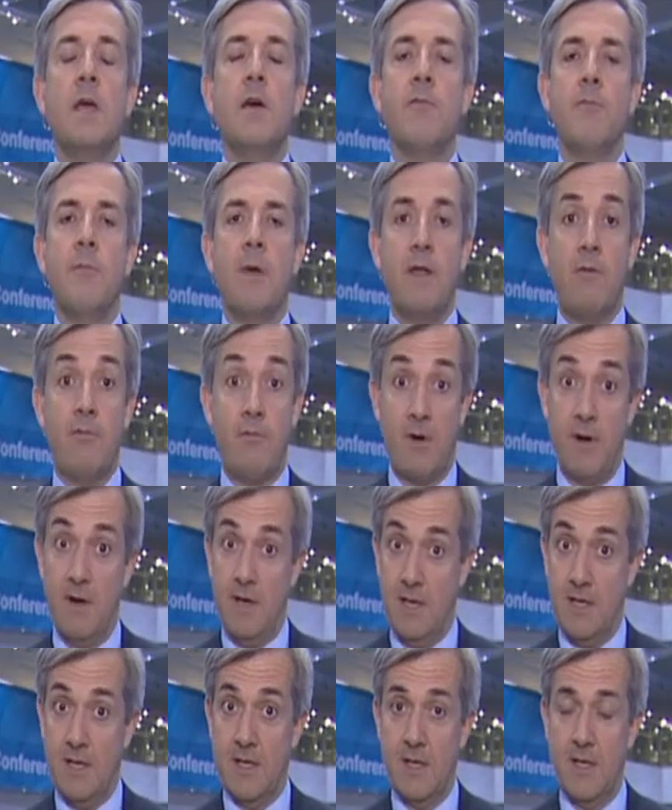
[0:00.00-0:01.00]
have made
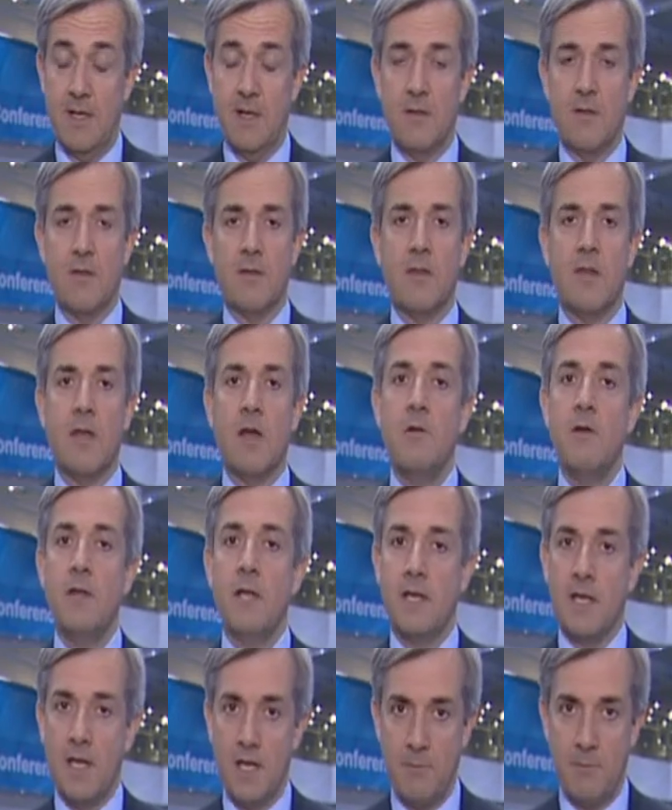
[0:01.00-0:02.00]
very clear that the only
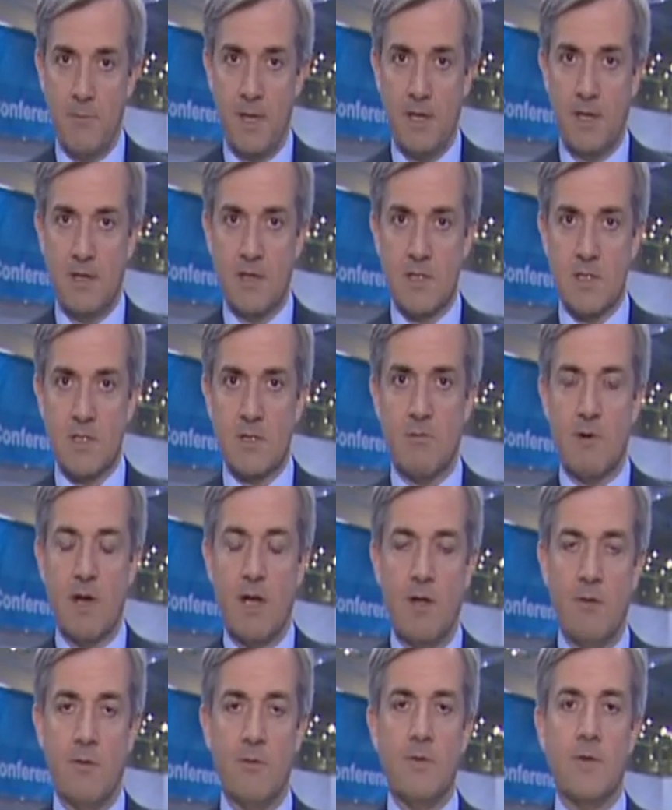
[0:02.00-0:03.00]
kingmakers
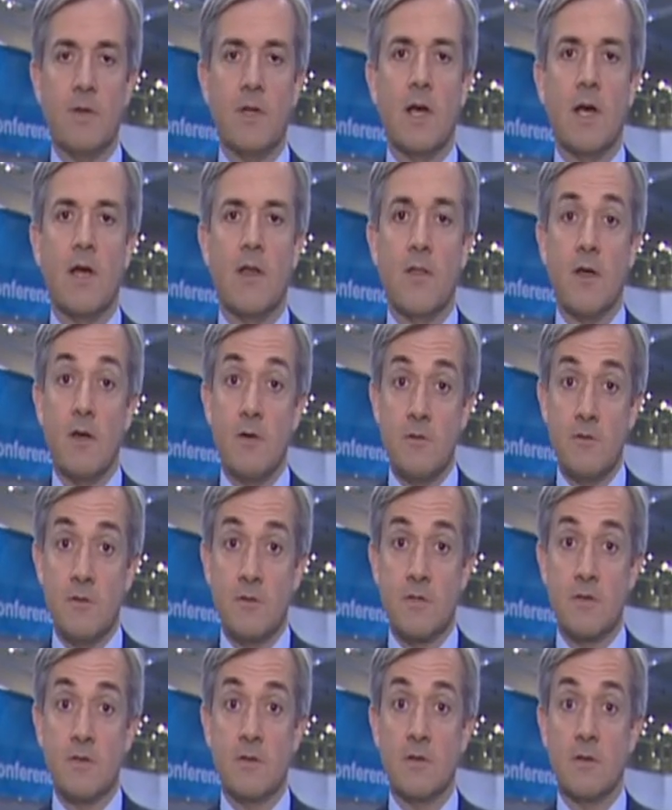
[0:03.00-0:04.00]
around are
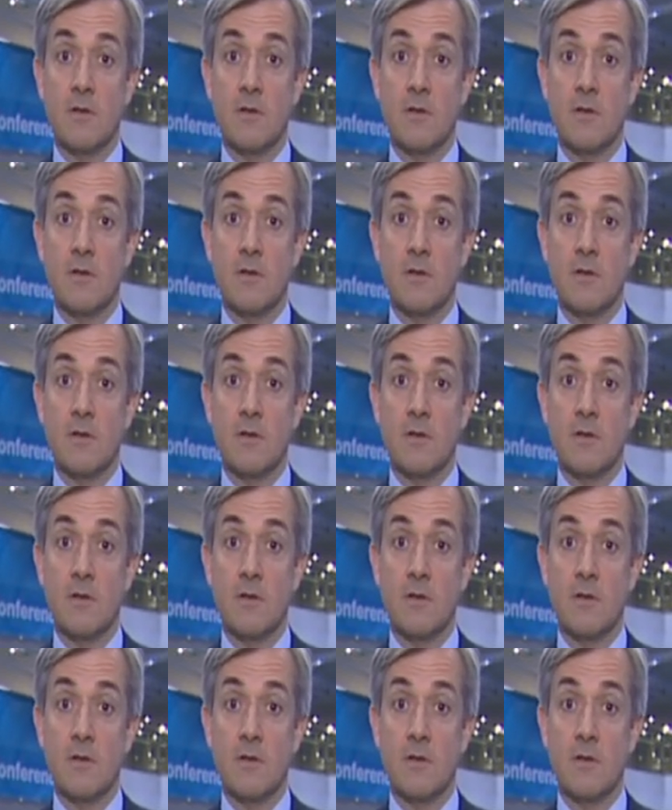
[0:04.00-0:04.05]
those